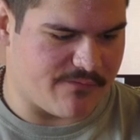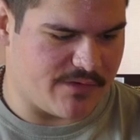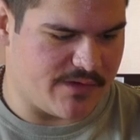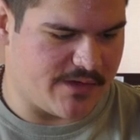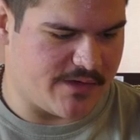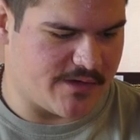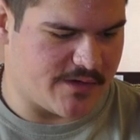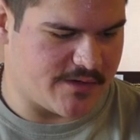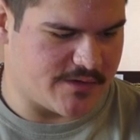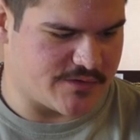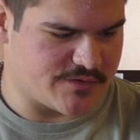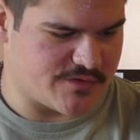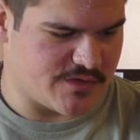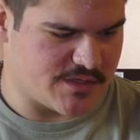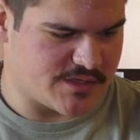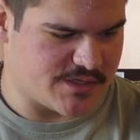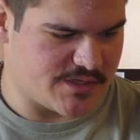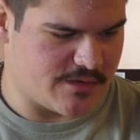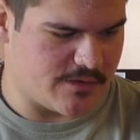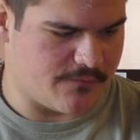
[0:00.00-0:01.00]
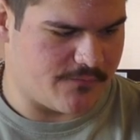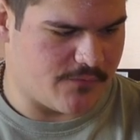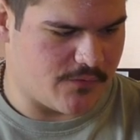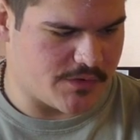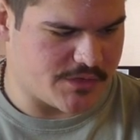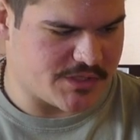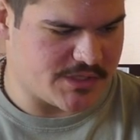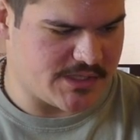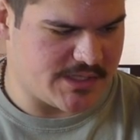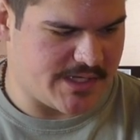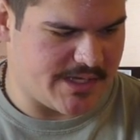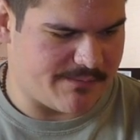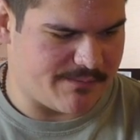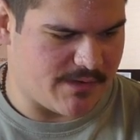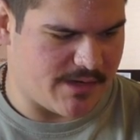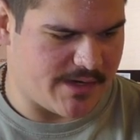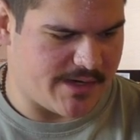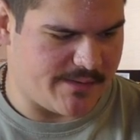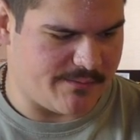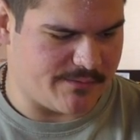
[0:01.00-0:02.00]
really good construction. Unfortunately, I'm
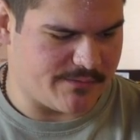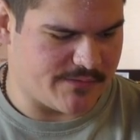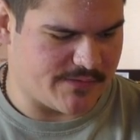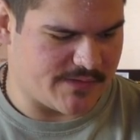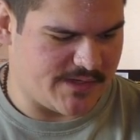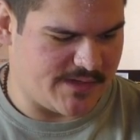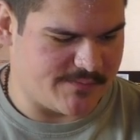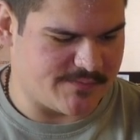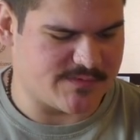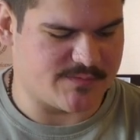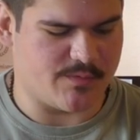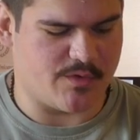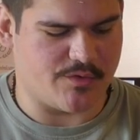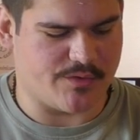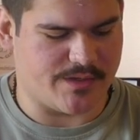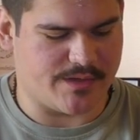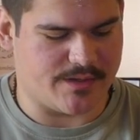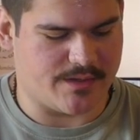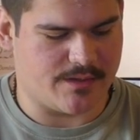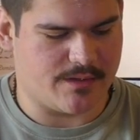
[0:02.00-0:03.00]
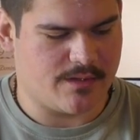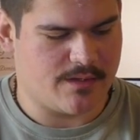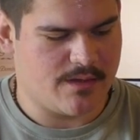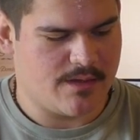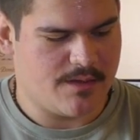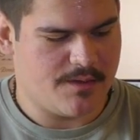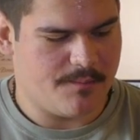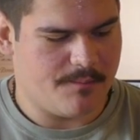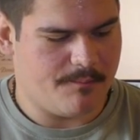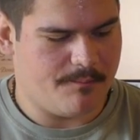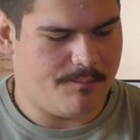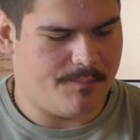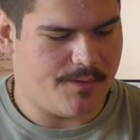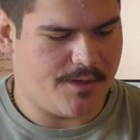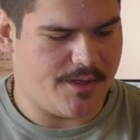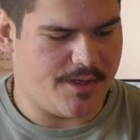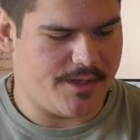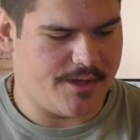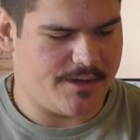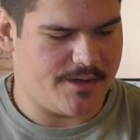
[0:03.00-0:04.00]
not able to keep smoking.
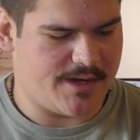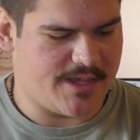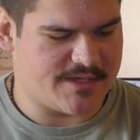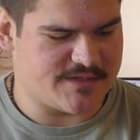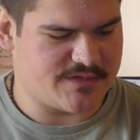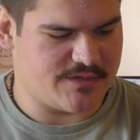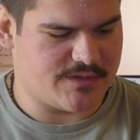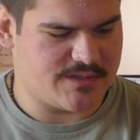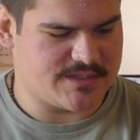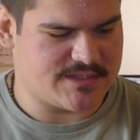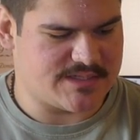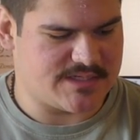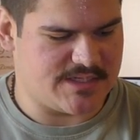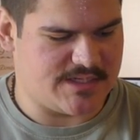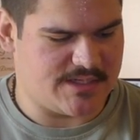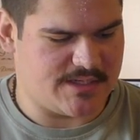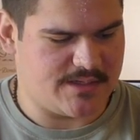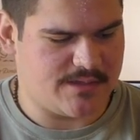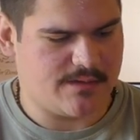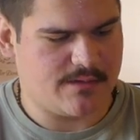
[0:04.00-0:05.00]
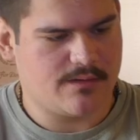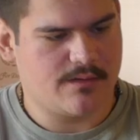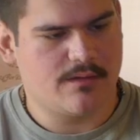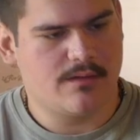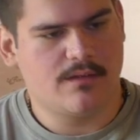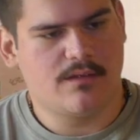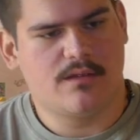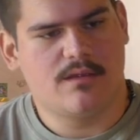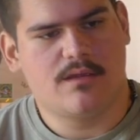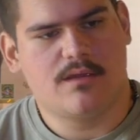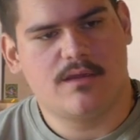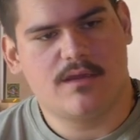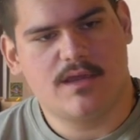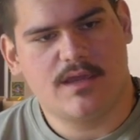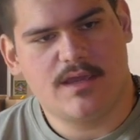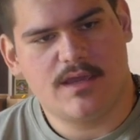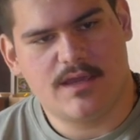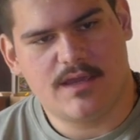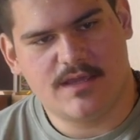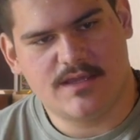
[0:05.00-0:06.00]
But as you can see,
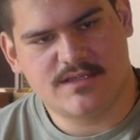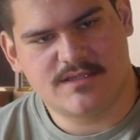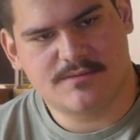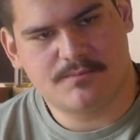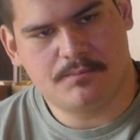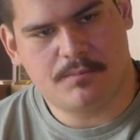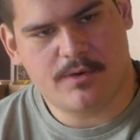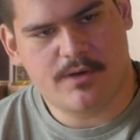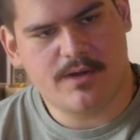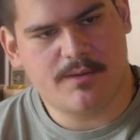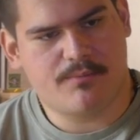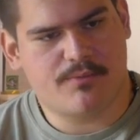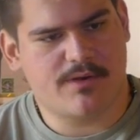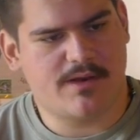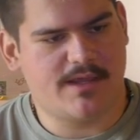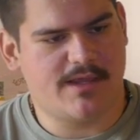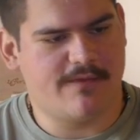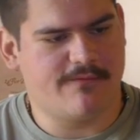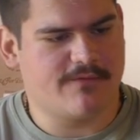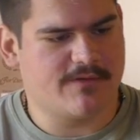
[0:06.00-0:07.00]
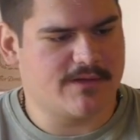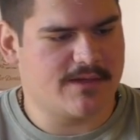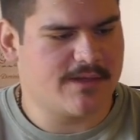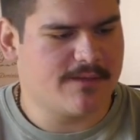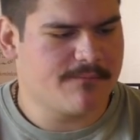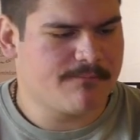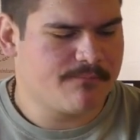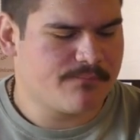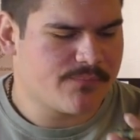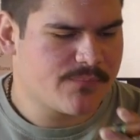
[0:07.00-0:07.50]
it's burning pretty evenly.